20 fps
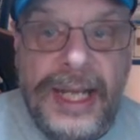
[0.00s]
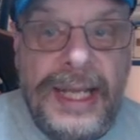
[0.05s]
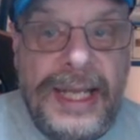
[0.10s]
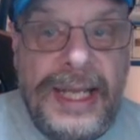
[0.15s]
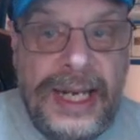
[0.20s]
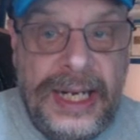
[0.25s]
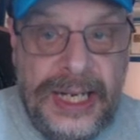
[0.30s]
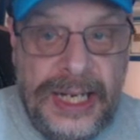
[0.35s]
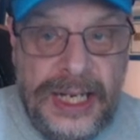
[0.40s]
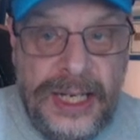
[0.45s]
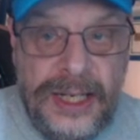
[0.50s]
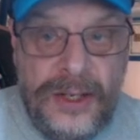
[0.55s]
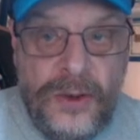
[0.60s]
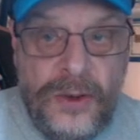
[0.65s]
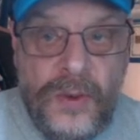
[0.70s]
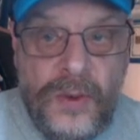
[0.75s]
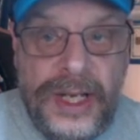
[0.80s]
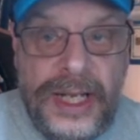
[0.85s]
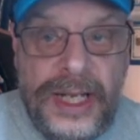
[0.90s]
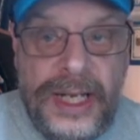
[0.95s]
They need to
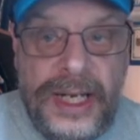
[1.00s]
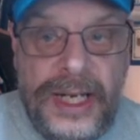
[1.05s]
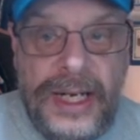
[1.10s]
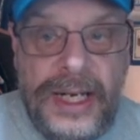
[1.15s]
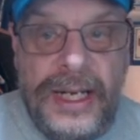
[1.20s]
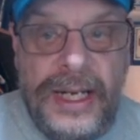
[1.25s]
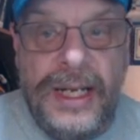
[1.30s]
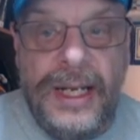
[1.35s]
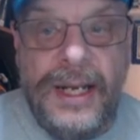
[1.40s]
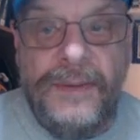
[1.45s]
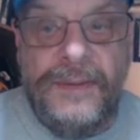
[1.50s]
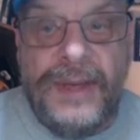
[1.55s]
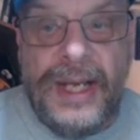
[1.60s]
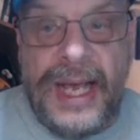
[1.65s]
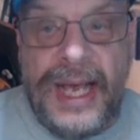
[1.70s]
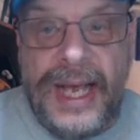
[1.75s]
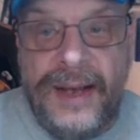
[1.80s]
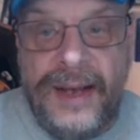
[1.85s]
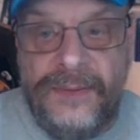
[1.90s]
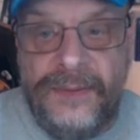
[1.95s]
win if they
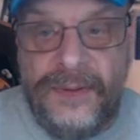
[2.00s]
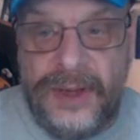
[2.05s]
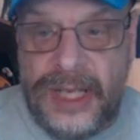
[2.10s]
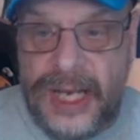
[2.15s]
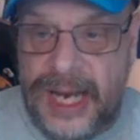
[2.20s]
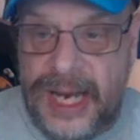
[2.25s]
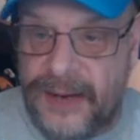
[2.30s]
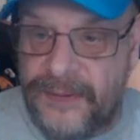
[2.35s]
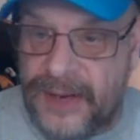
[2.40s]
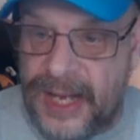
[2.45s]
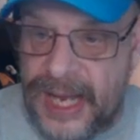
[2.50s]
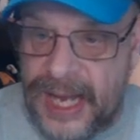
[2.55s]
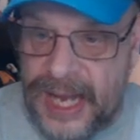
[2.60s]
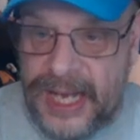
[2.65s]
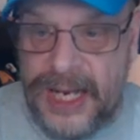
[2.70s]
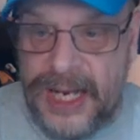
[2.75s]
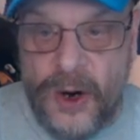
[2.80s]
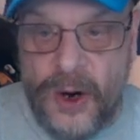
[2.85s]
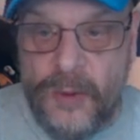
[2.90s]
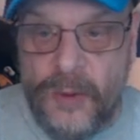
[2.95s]
have to have
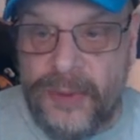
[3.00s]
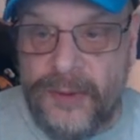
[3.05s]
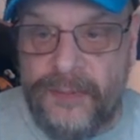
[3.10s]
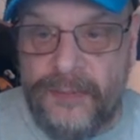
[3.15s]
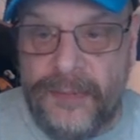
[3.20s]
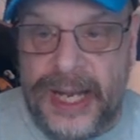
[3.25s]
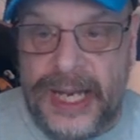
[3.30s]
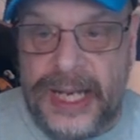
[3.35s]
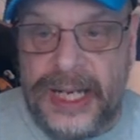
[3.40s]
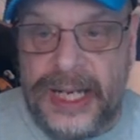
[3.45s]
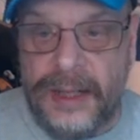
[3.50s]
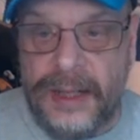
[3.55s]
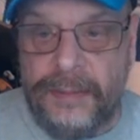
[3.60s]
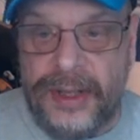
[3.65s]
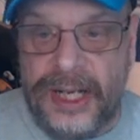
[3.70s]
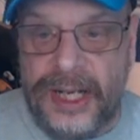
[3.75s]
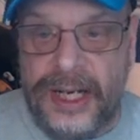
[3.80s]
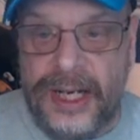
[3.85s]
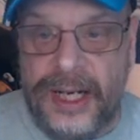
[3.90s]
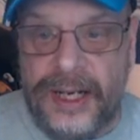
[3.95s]
any hope of making the
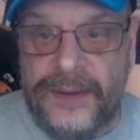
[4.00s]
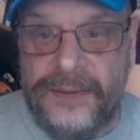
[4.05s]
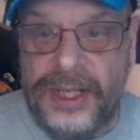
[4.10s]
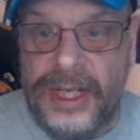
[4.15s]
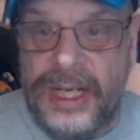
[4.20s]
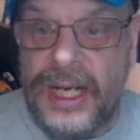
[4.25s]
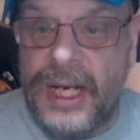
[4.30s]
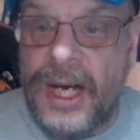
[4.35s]
playoffs.